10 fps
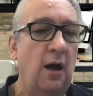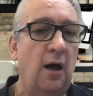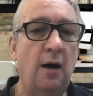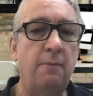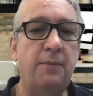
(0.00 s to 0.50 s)

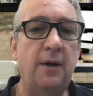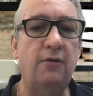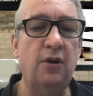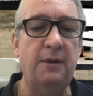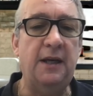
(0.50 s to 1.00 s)
but
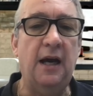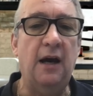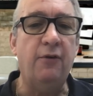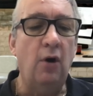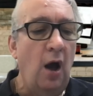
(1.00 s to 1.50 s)
you've got to be
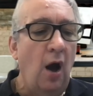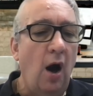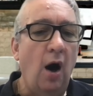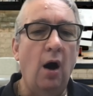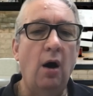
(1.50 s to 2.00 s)
careful.
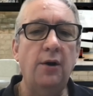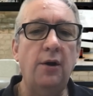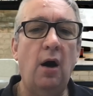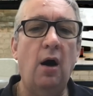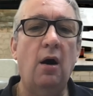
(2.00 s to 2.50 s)
On
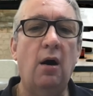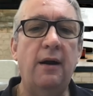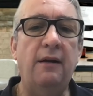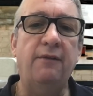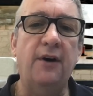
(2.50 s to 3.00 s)

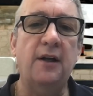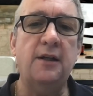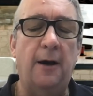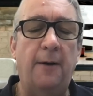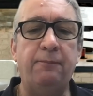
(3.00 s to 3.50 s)
our
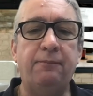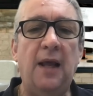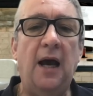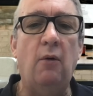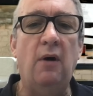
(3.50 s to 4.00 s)
inverter,
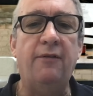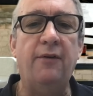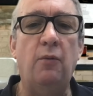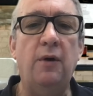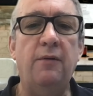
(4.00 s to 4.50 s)

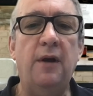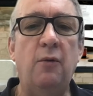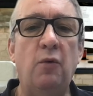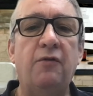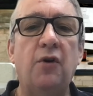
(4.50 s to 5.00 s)
however,
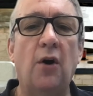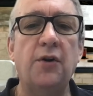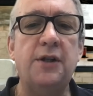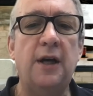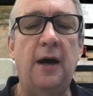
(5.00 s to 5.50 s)
we've
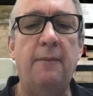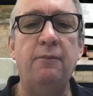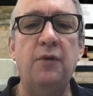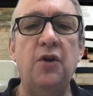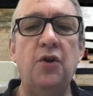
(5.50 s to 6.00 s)
got,
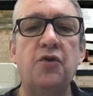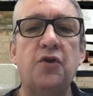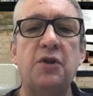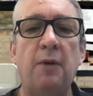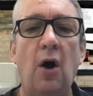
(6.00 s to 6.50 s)
you can use the
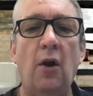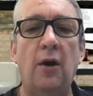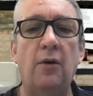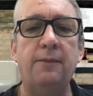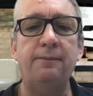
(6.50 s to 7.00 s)
smart
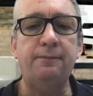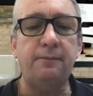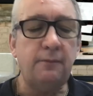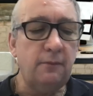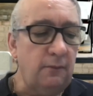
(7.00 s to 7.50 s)
load.
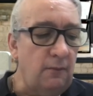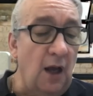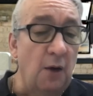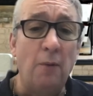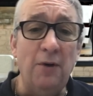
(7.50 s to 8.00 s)

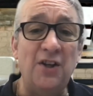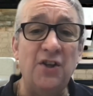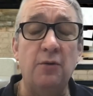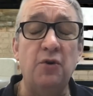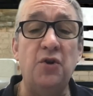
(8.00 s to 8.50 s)
And what we can
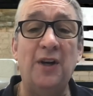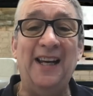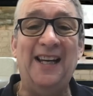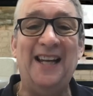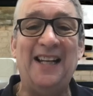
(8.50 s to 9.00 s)
do is you
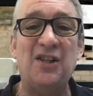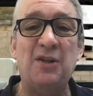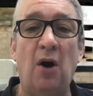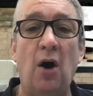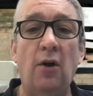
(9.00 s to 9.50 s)
can connect the
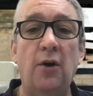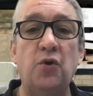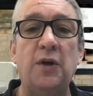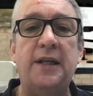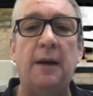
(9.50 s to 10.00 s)
smart load
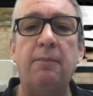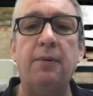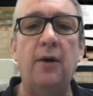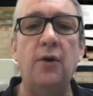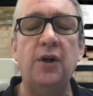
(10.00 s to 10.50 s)
to a damp
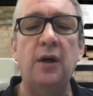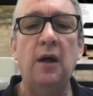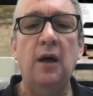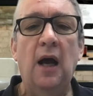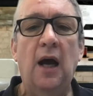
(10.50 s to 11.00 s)
load.
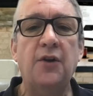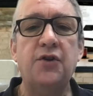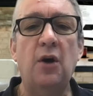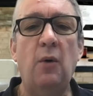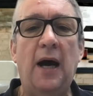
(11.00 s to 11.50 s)
And
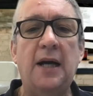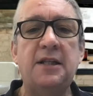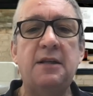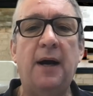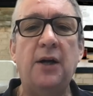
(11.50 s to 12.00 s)
so as
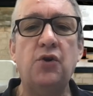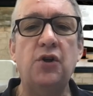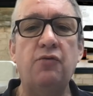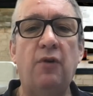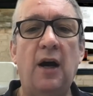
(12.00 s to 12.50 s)
the
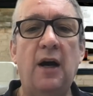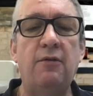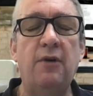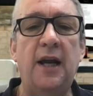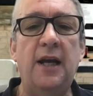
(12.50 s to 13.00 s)
battery's
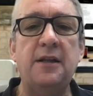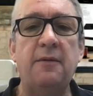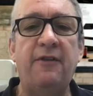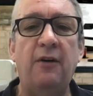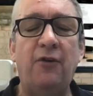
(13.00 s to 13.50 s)
raised
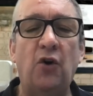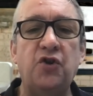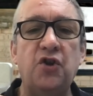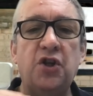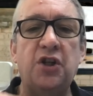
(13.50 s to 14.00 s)
and the
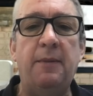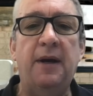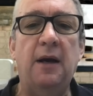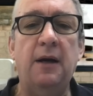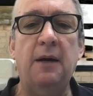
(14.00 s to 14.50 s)
voltage is coming,